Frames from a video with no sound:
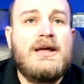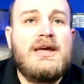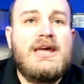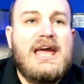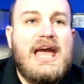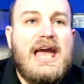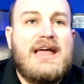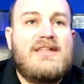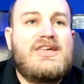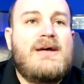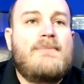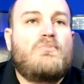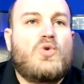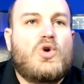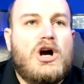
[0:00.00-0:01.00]
And
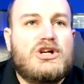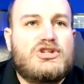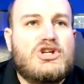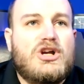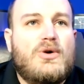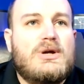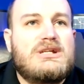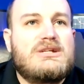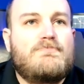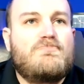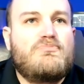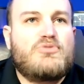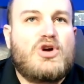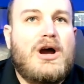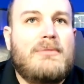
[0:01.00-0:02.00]
then we're also going to
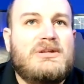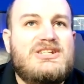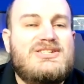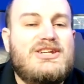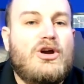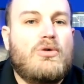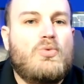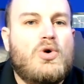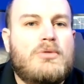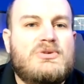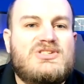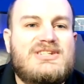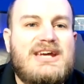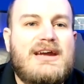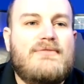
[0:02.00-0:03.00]
probably see our
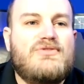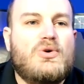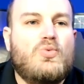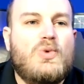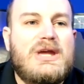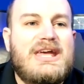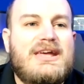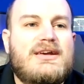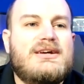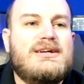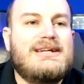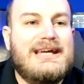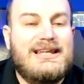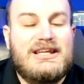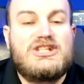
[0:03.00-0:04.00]
warmest day of the week,
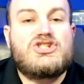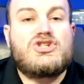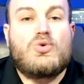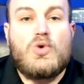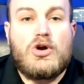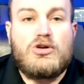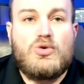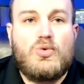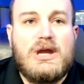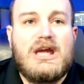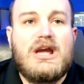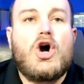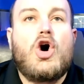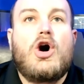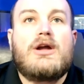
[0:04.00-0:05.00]
at least the work
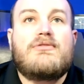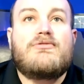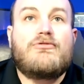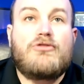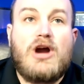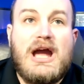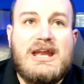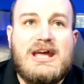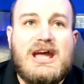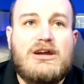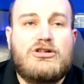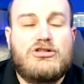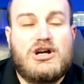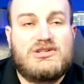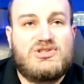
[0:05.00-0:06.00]
week, on Friday
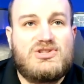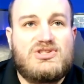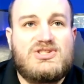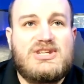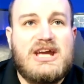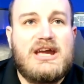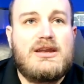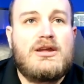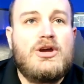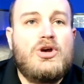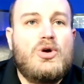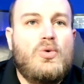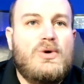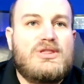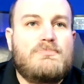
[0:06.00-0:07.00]
across the state
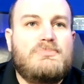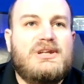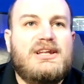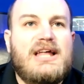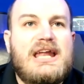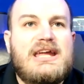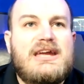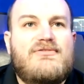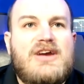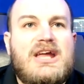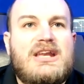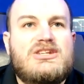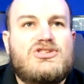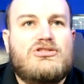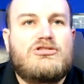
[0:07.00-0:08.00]
with plenty of
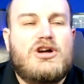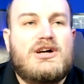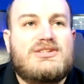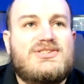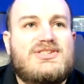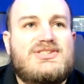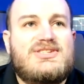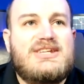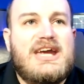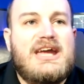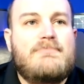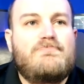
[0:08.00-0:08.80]
80s across the state,